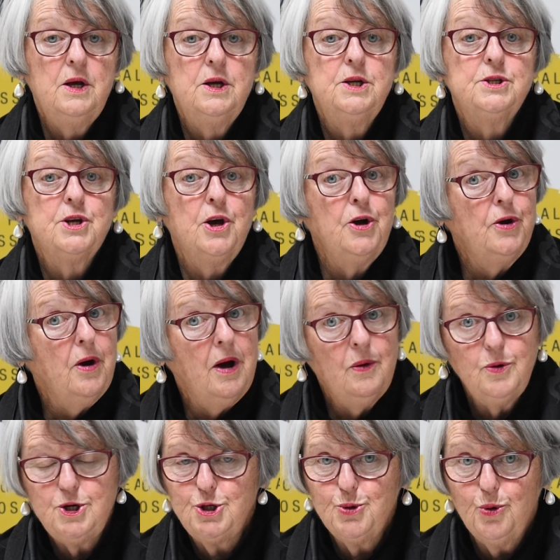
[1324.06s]
So I
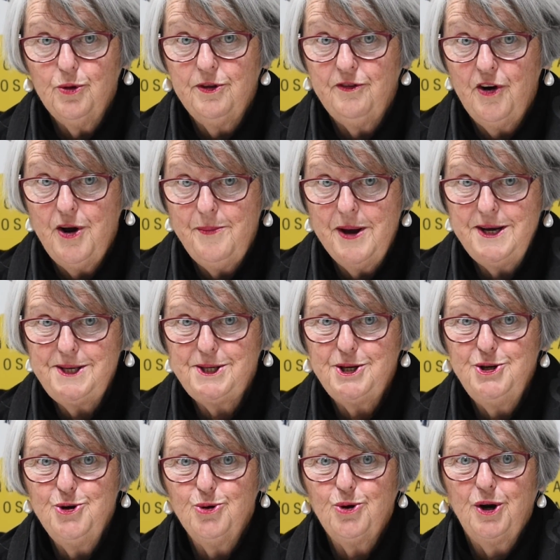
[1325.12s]
wish you all the very best
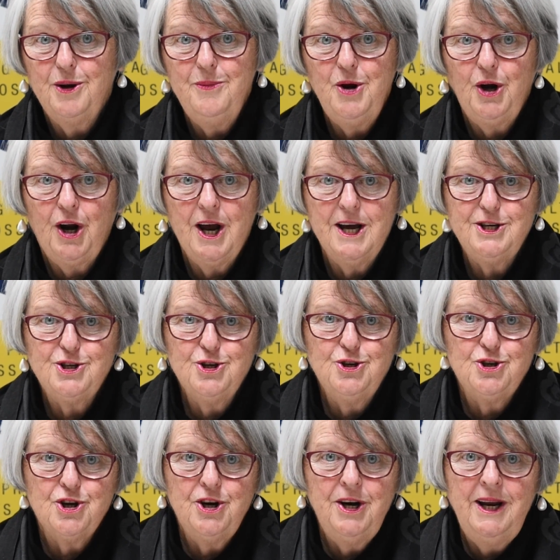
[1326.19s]
in your communication
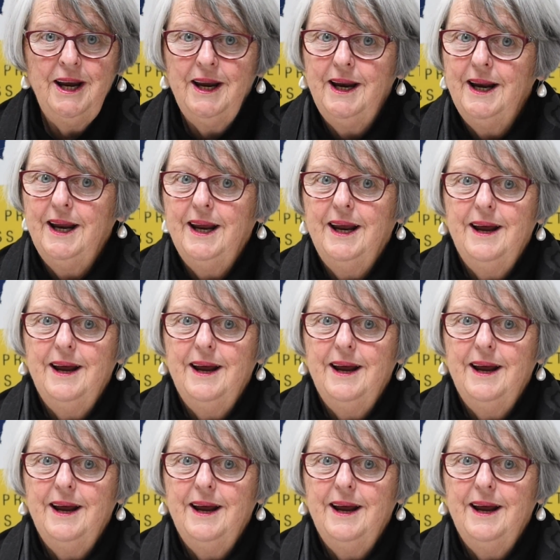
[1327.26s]
journey.